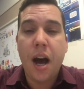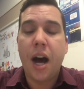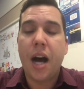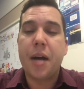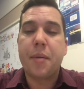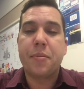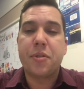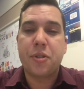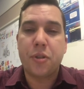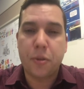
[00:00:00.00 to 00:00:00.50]

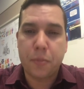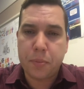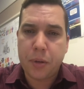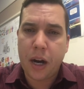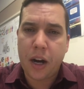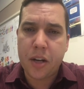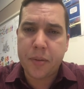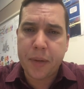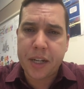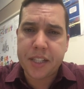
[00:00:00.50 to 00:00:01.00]
I'm so
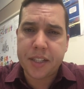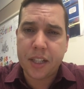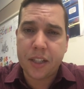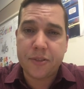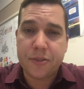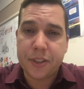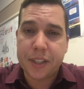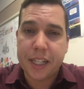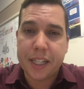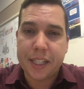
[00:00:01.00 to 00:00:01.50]
proud of myself
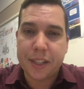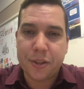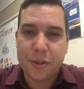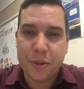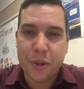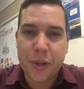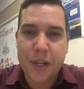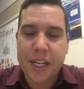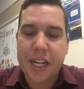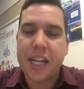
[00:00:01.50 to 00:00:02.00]
for getting
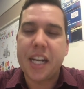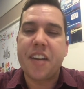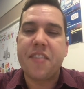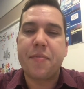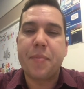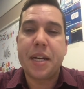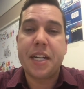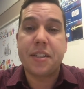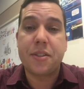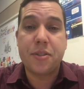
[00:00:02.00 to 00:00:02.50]
through it, and I've
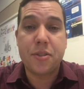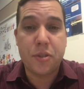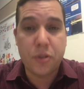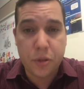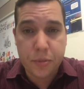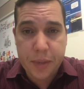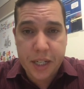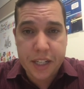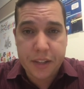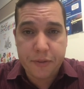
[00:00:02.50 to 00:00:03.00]
made
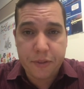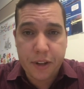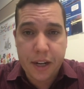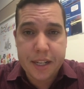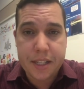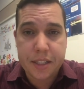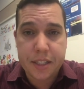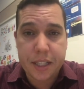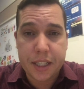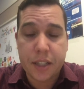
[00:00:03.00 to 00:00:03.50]
so many
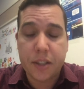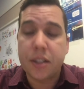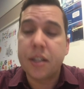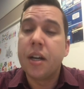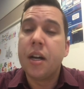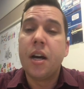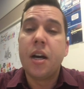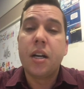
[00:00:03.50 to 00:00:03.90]
friends here,